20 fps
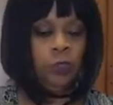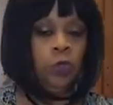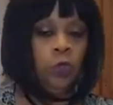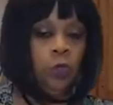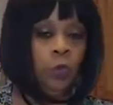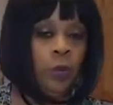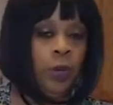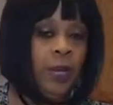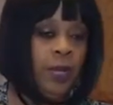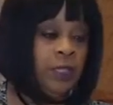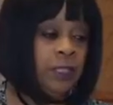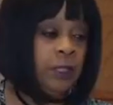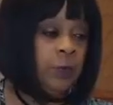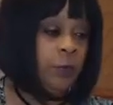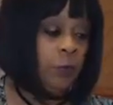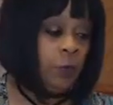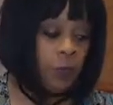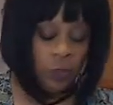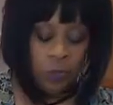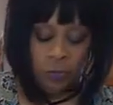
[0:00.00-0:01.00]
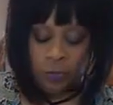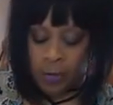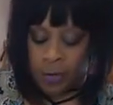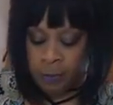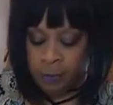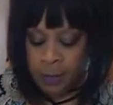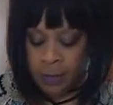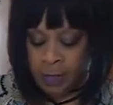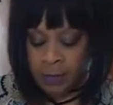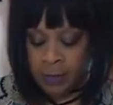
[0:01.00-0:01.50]
two ways I'm going to try
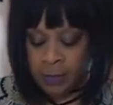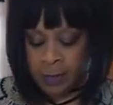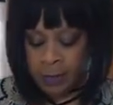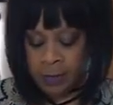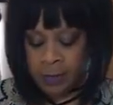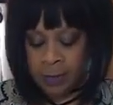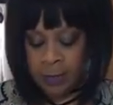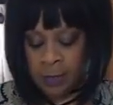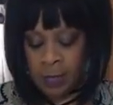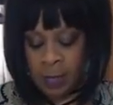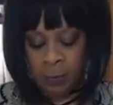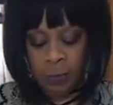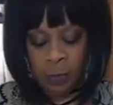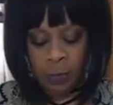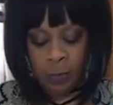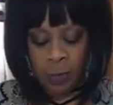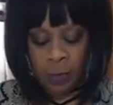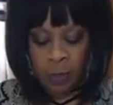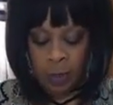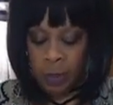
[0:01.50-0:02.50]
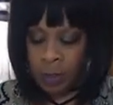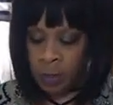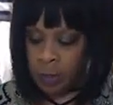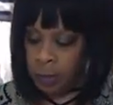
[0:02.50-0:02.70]
to make this. I'm going to